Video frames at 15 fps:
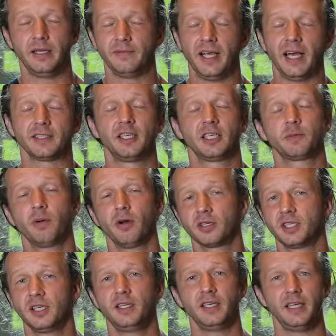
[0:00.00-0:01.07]
Yes, this
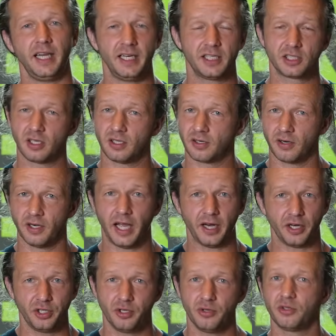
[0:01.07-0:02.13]
person needs to learn
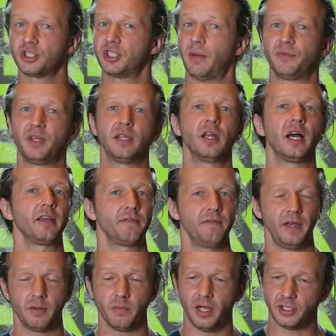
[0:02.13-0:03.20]
how to use something like
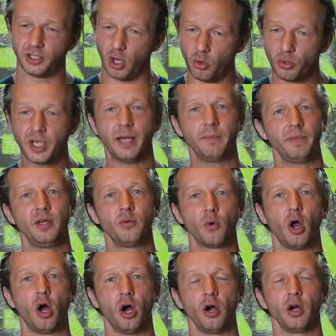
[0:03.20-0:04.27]
Figma, don't get me
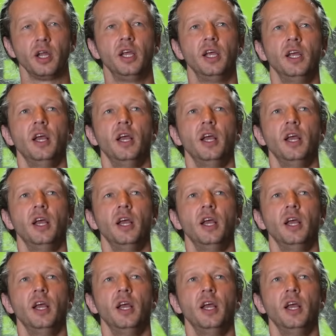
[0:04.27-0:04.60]
wrong.